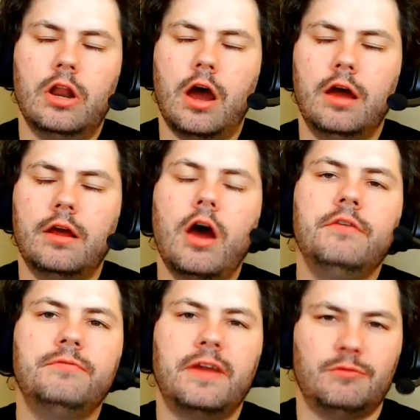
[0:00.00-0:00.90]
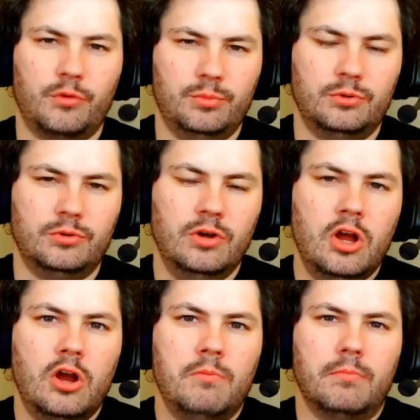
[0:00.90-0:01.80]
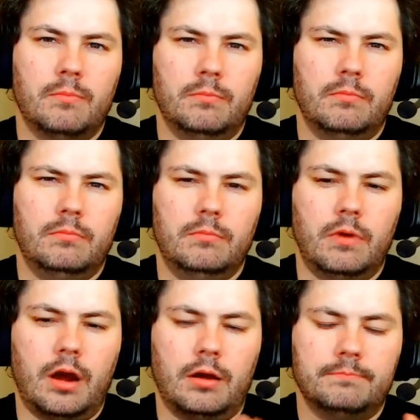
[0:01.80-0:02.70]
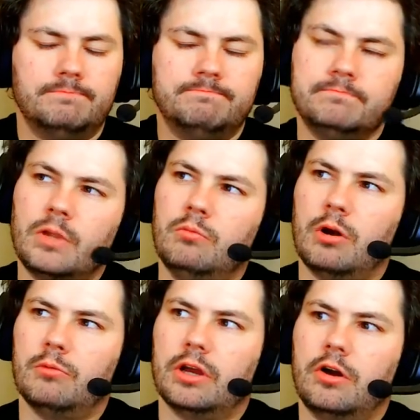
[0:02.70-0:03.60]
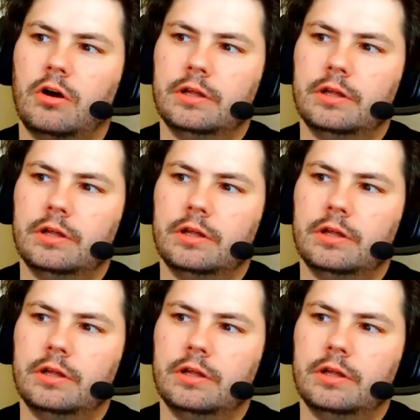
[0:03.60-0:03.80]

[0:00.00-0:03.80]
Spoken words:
unfavorable, what I want to call it,